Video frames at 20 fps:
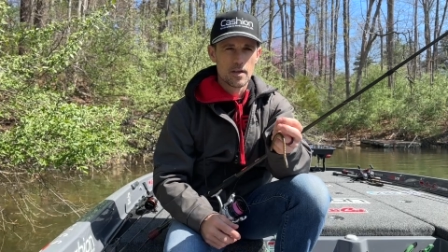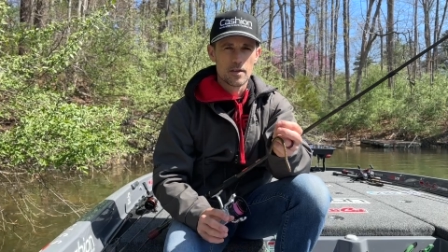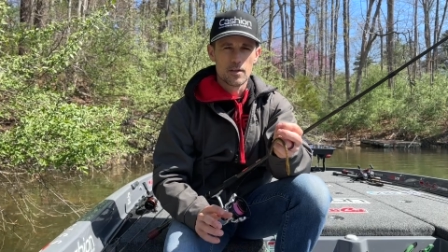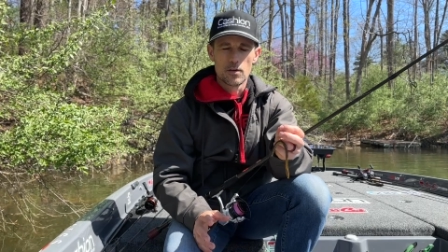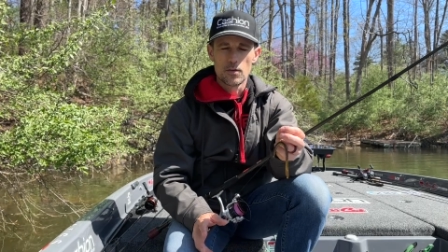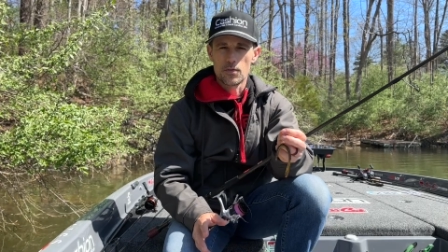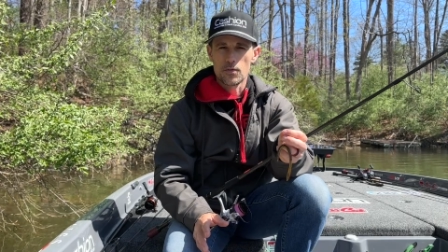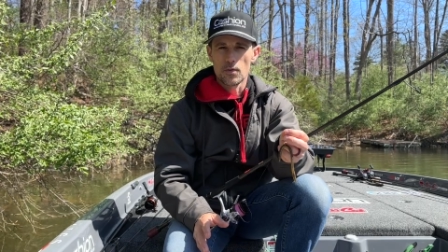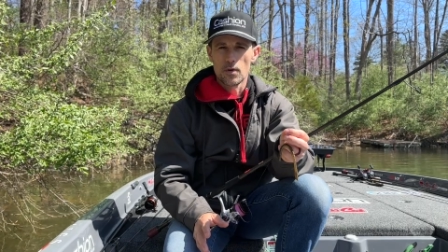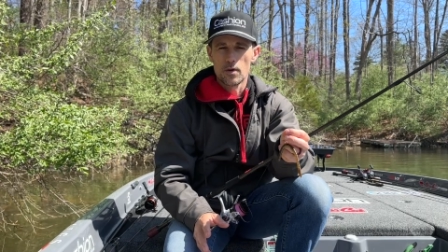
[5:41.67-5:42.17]

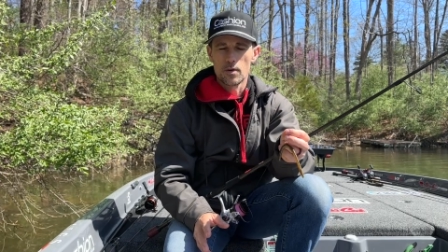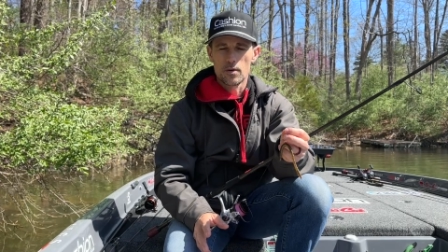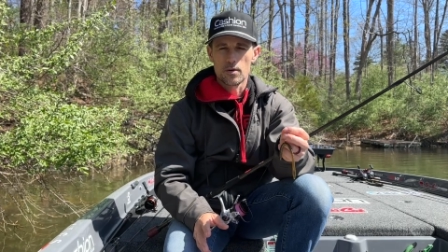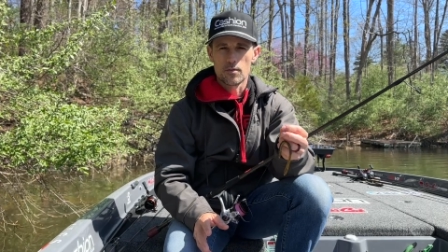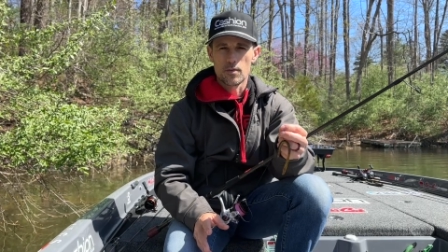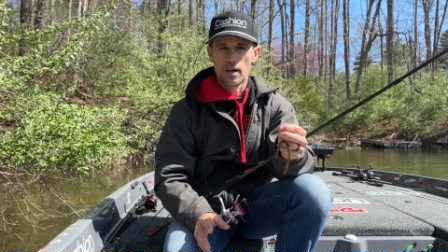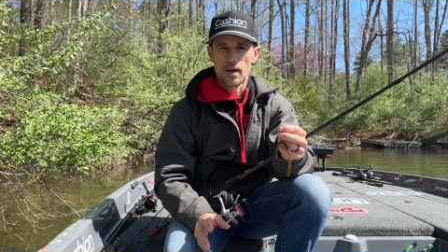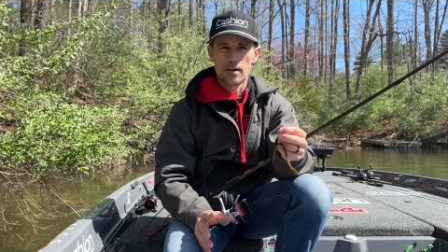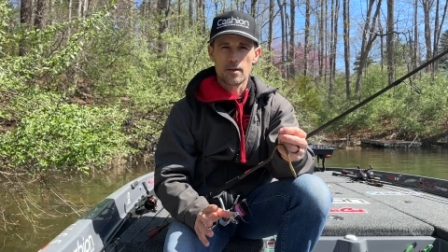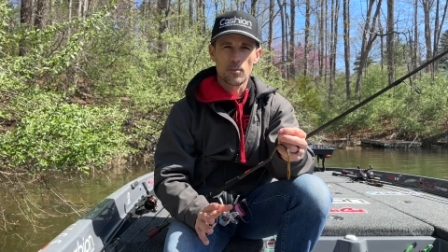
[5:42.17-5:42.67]
You throw it
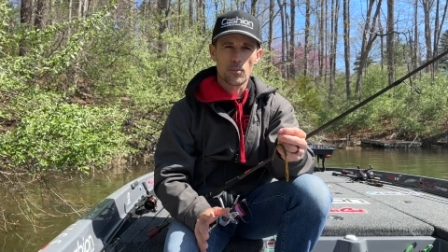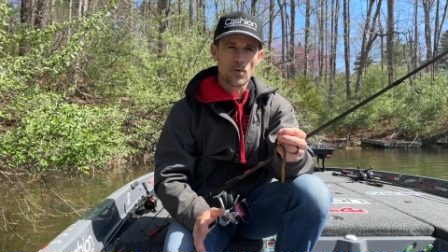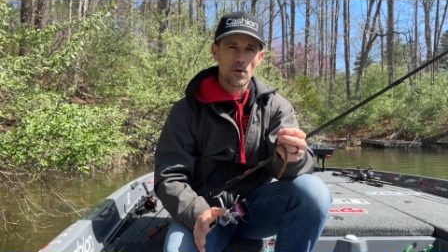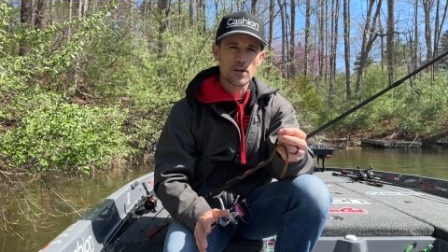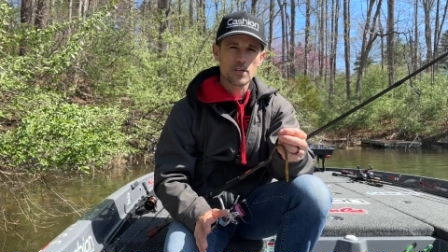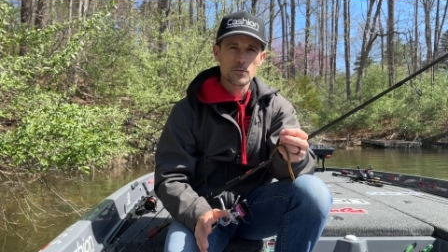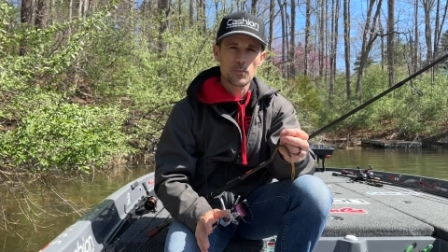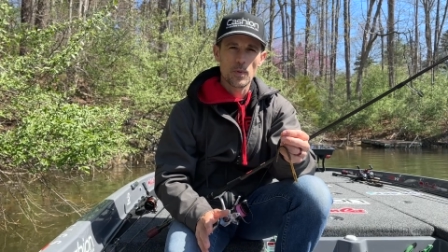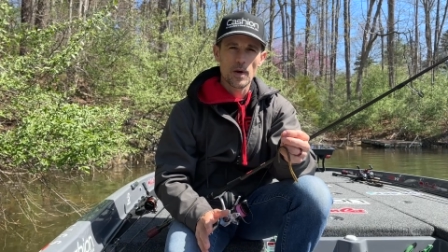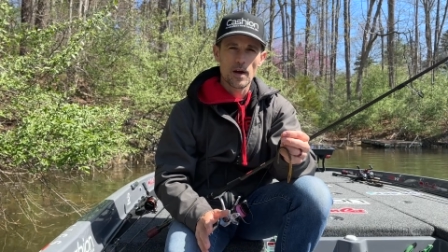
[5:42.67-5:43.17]
around a
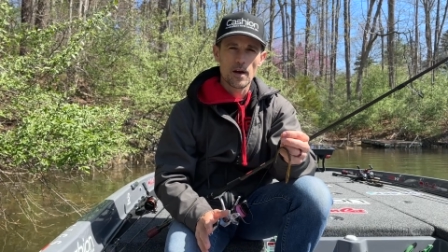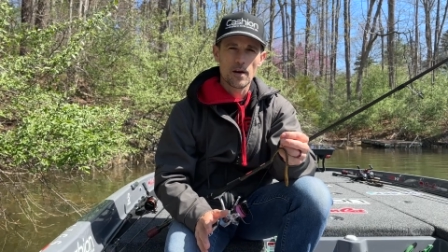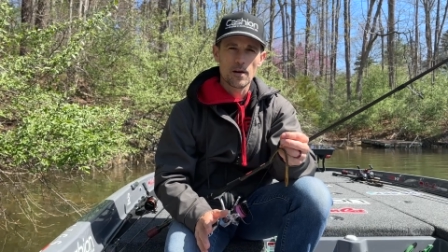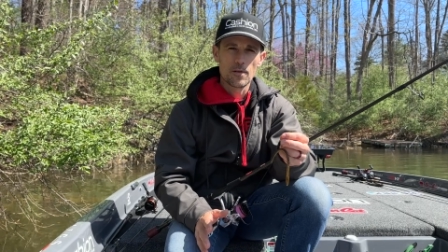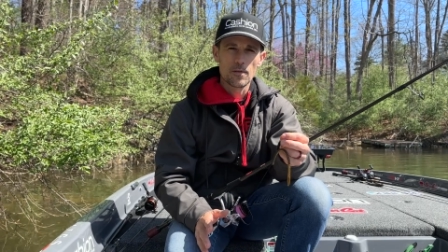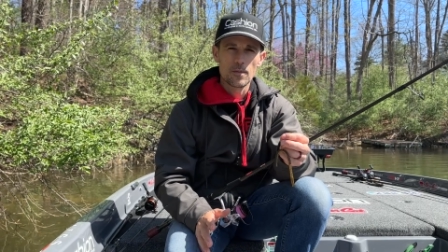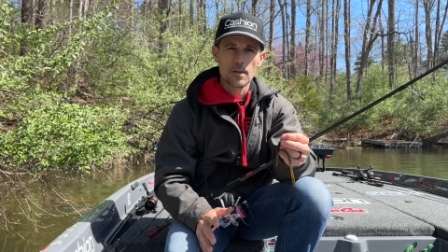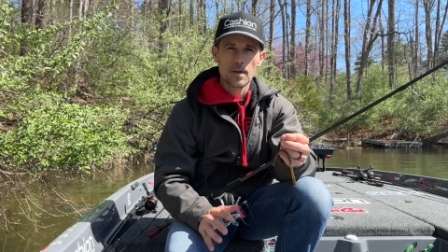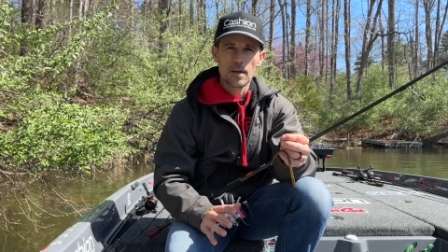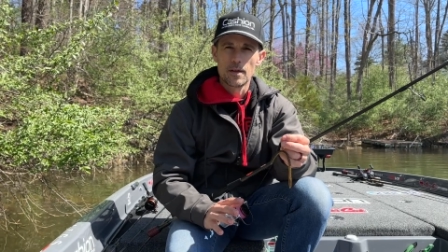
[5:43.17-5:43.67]
brush
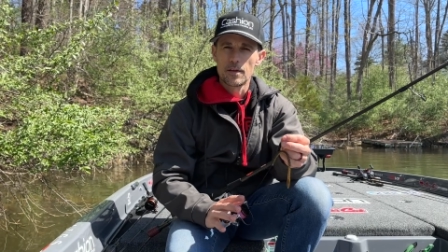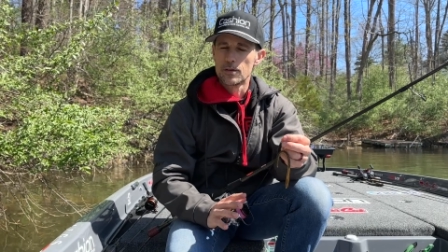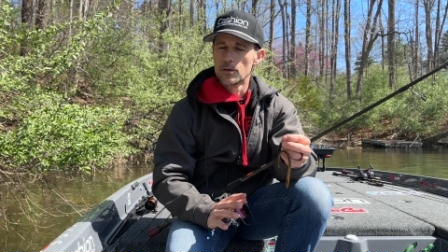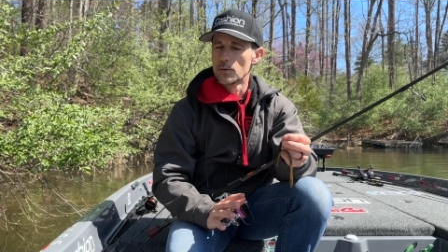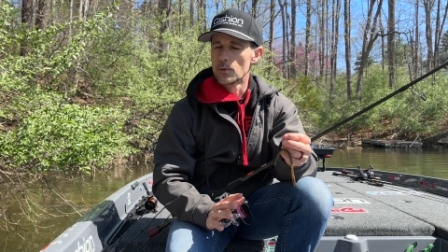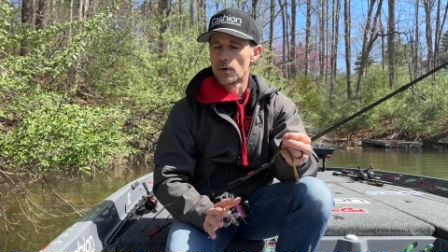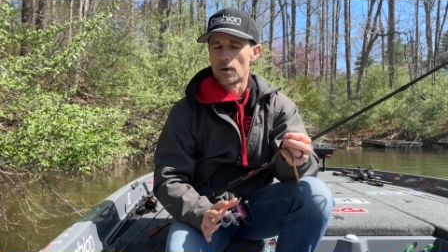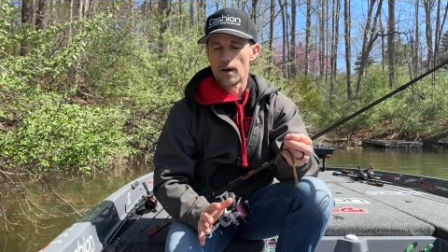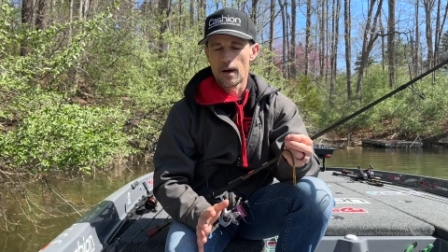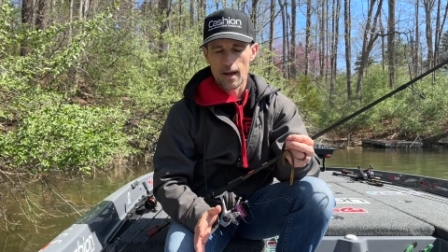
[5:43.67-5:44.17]
pile,
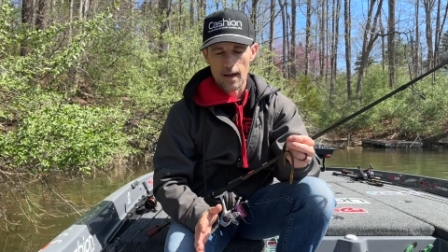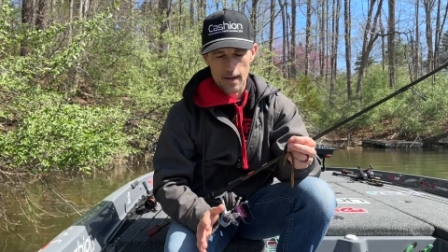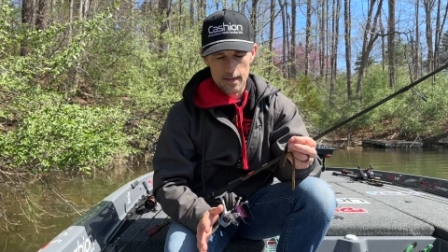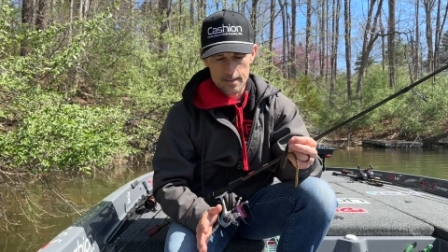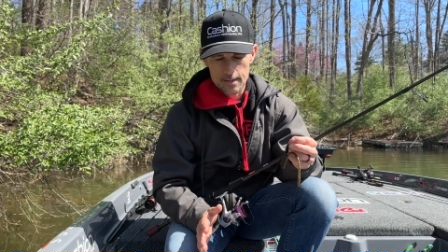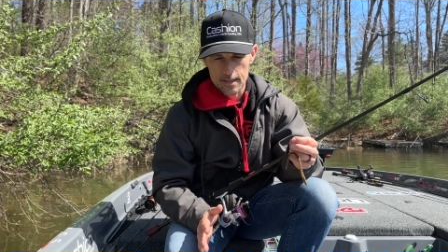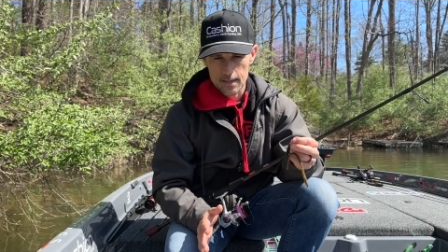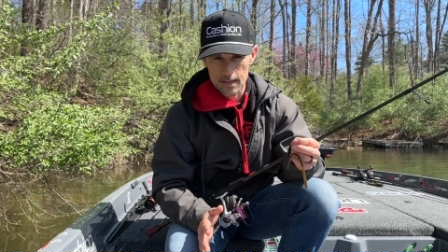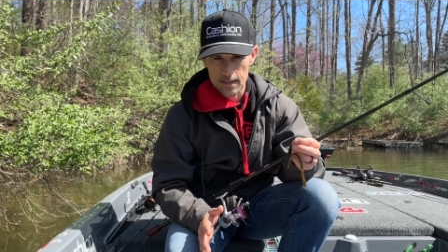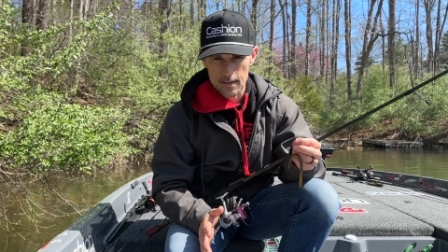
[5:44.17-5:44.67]
you are
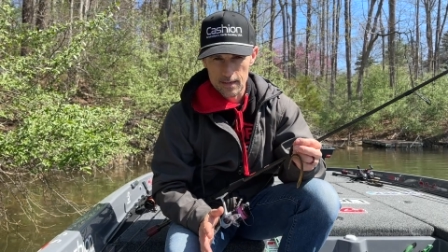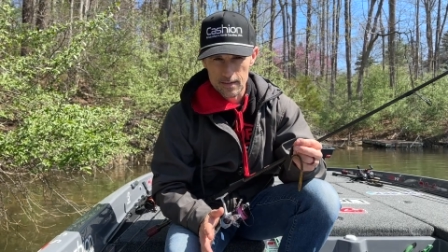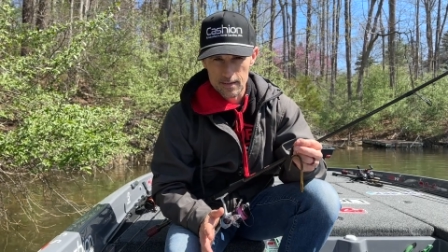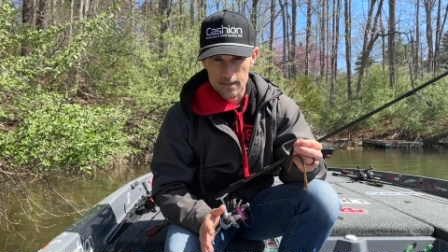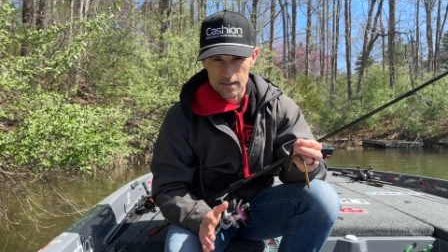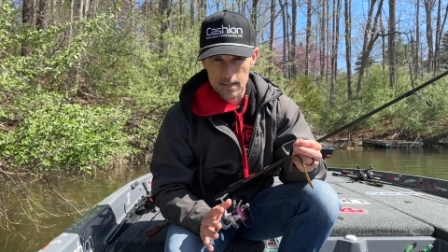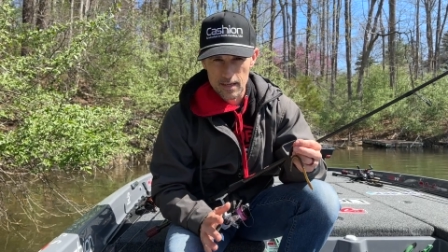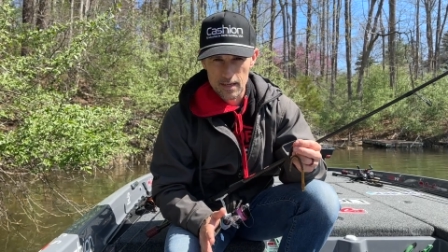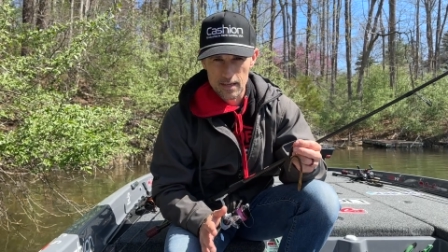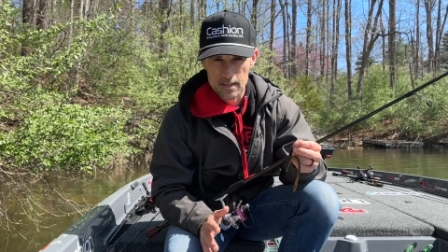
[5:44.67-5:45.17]
asking
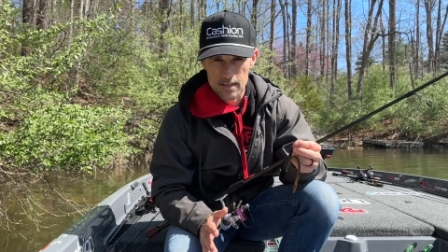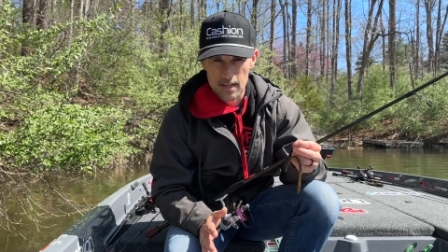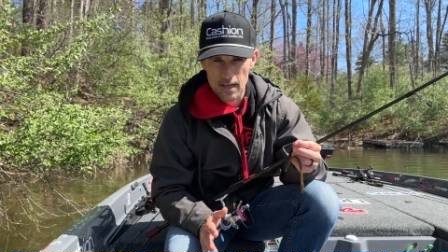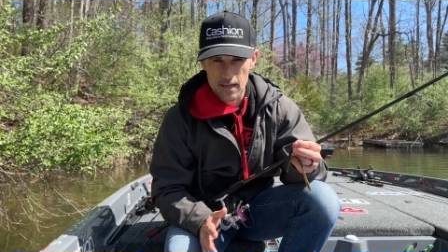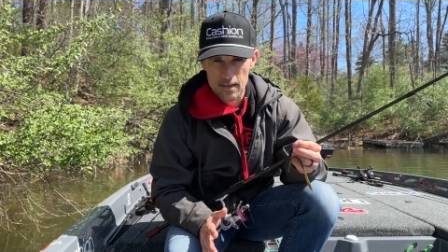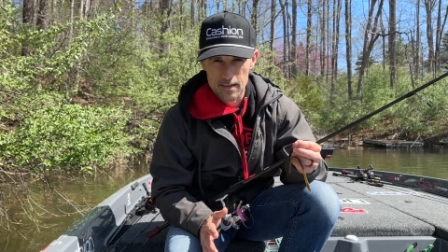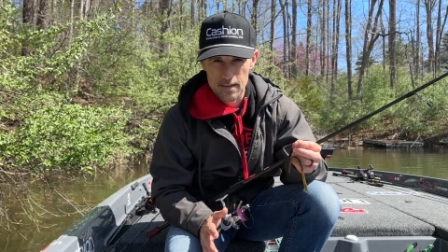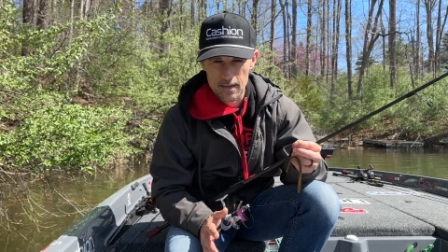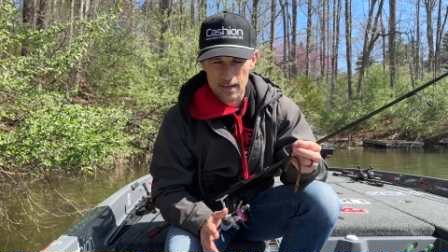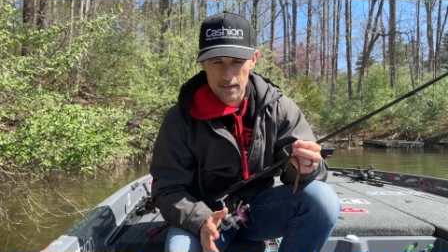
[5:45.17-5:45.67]
to get
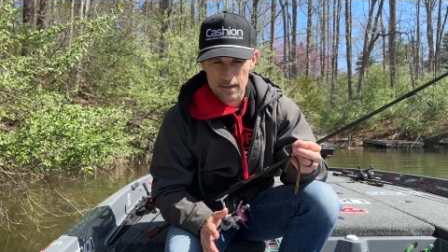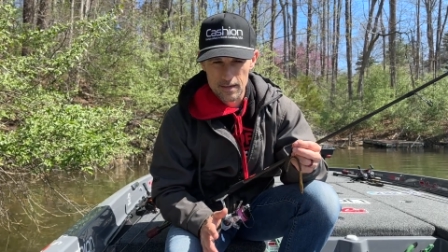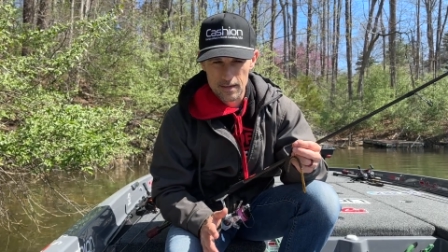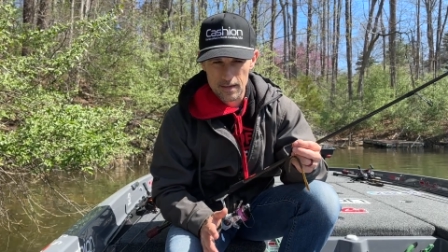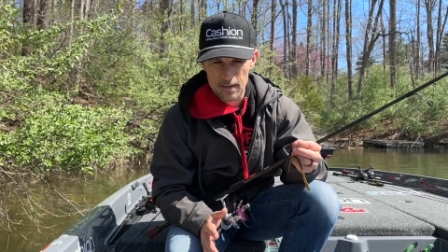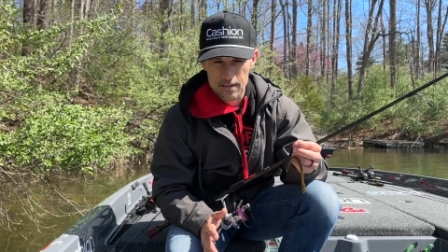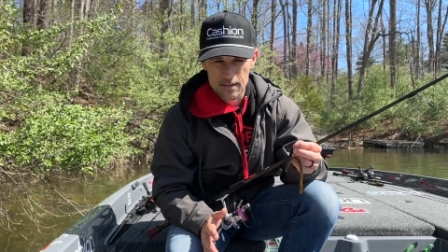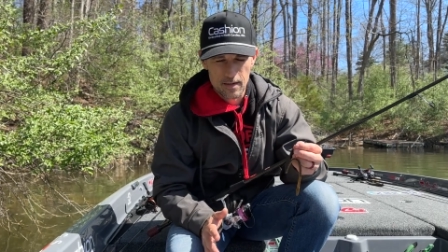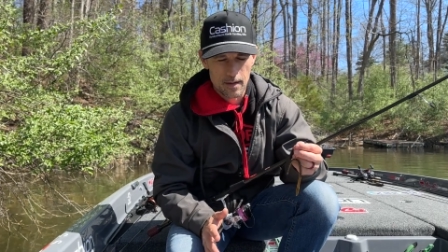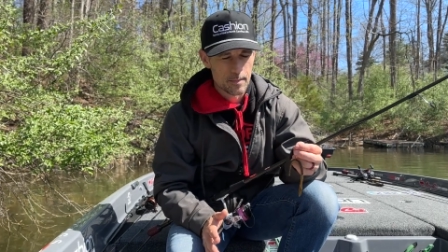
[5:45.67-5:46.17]
that thing hooked.